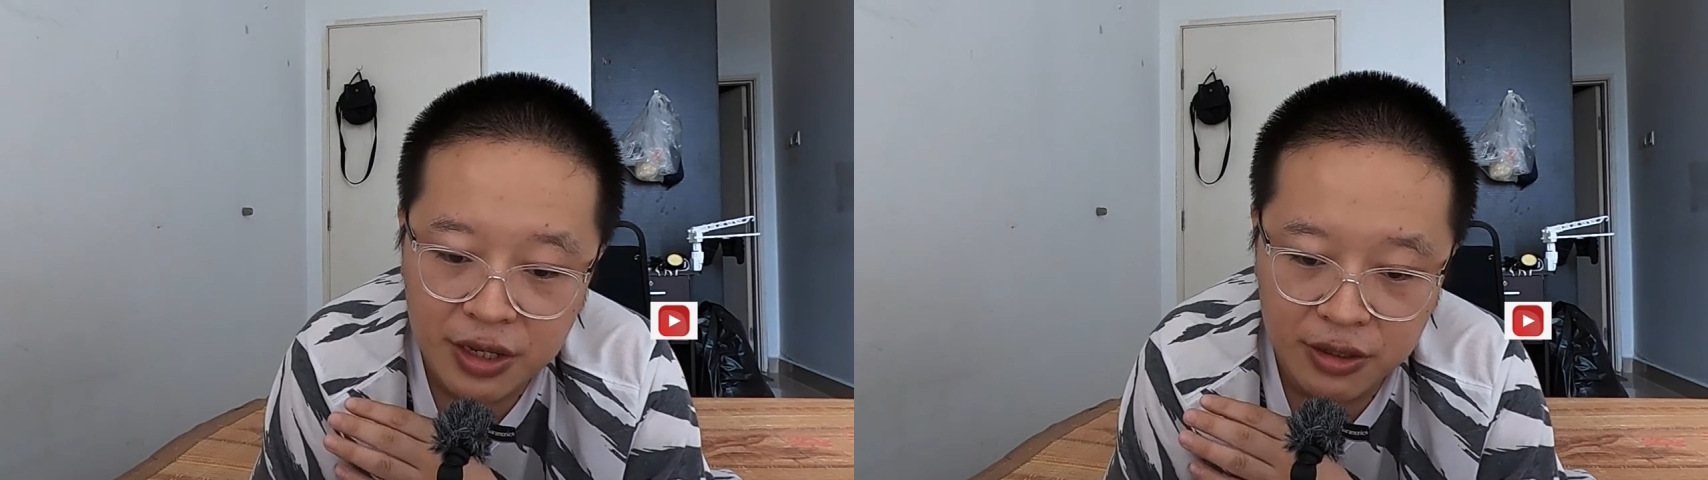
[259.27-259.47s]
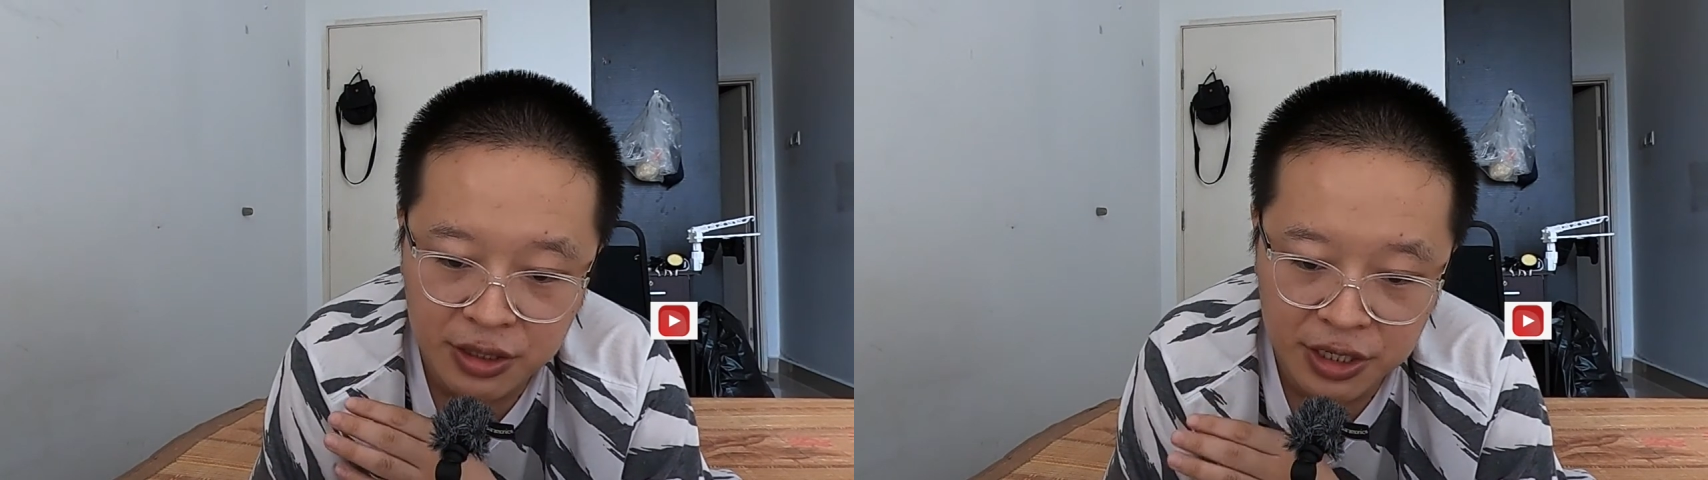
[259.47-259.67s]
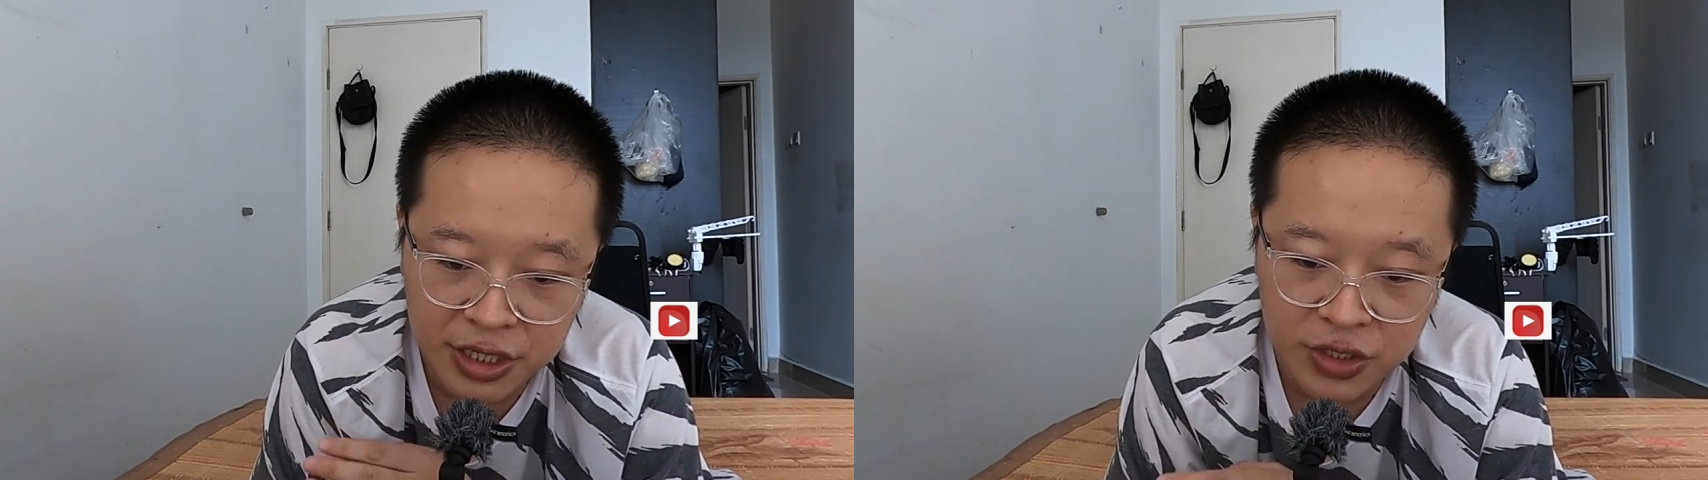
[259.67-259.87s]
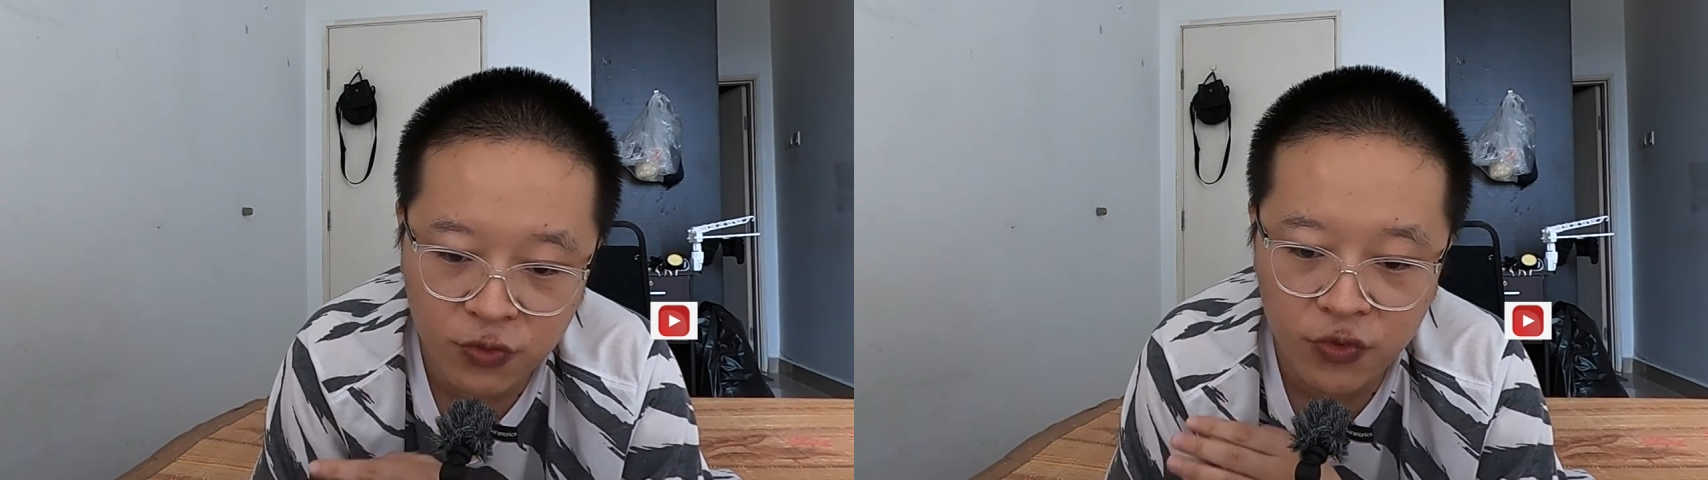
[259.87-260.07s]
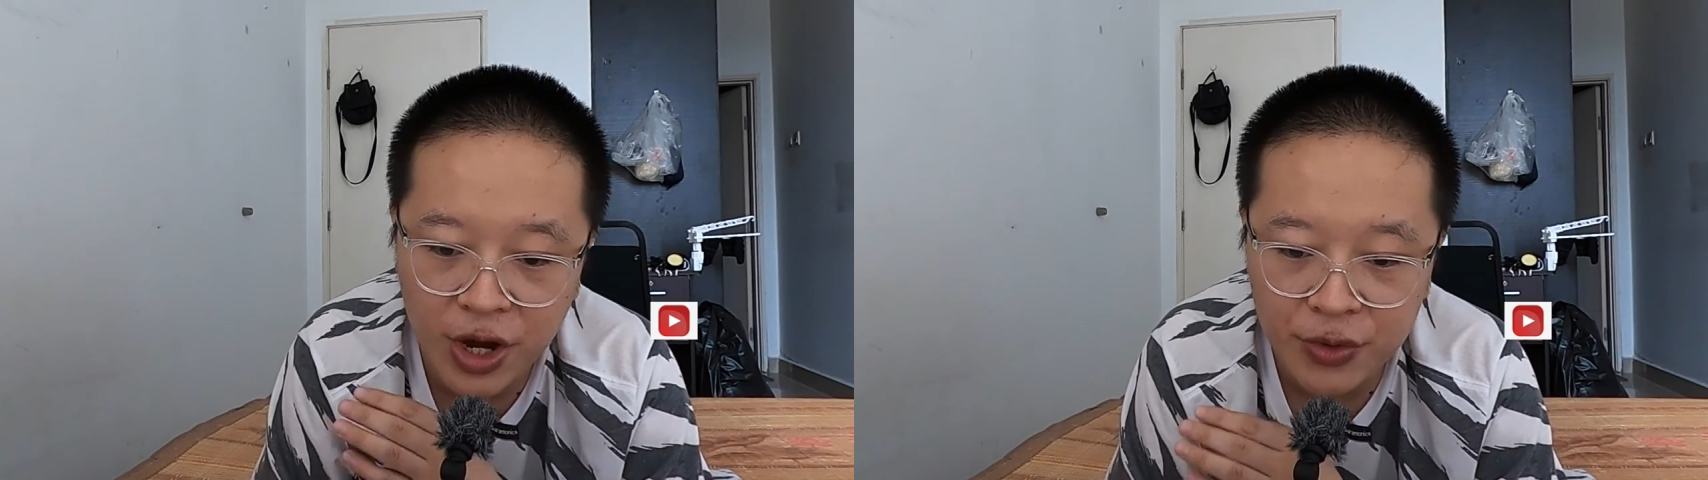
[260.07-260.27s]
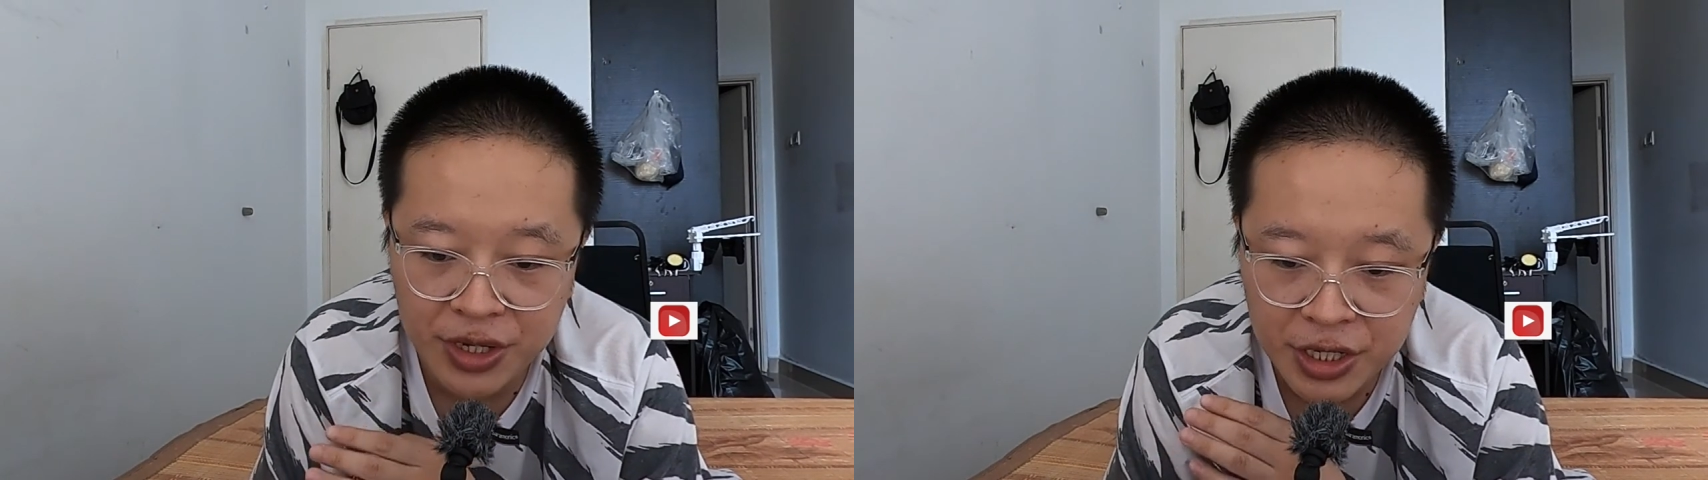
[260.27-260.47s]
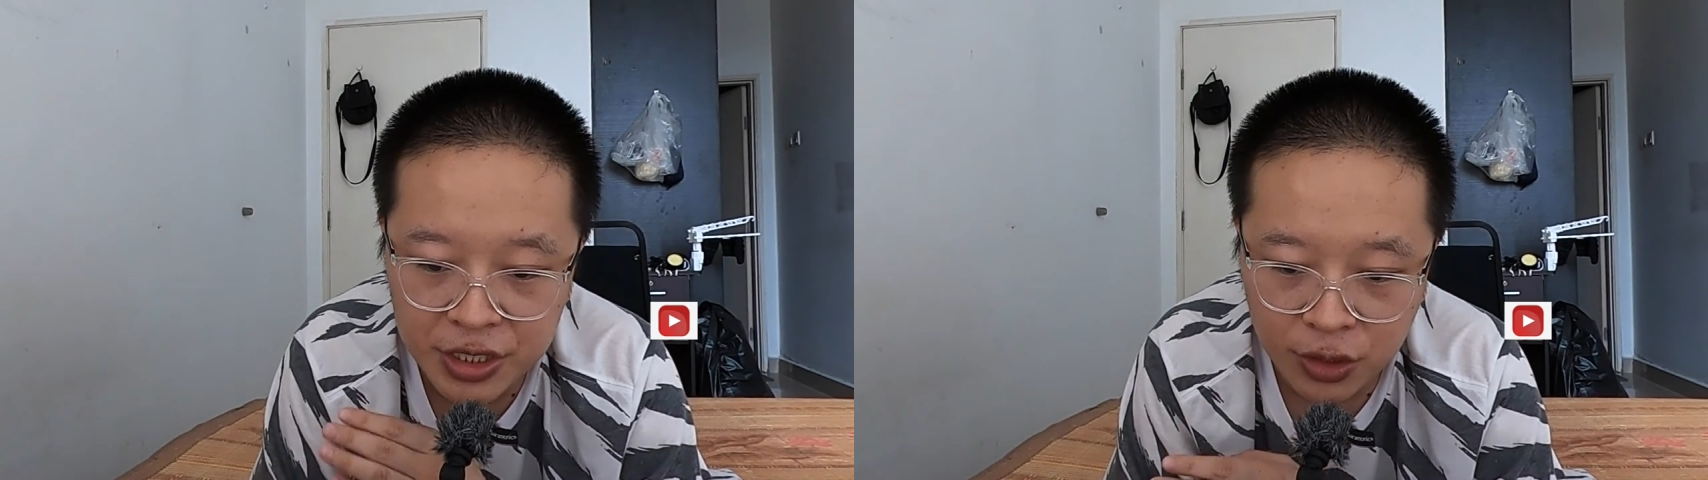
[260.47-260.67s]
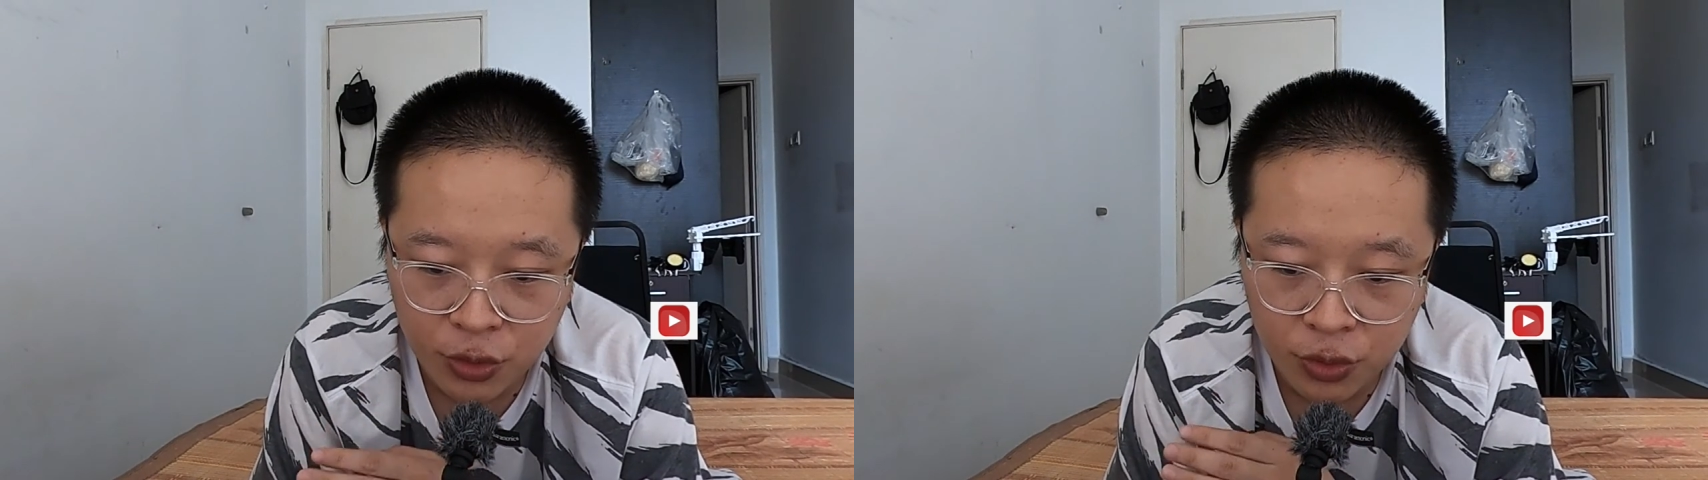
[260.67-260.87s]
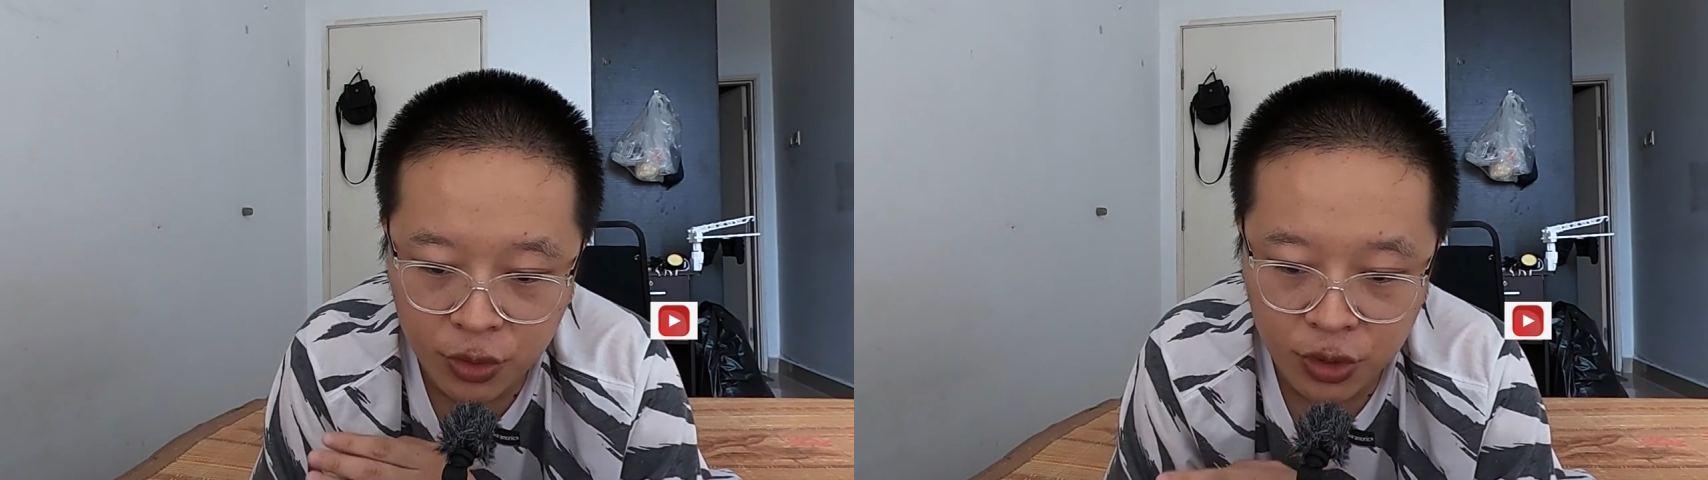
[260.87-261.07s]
it's very easy to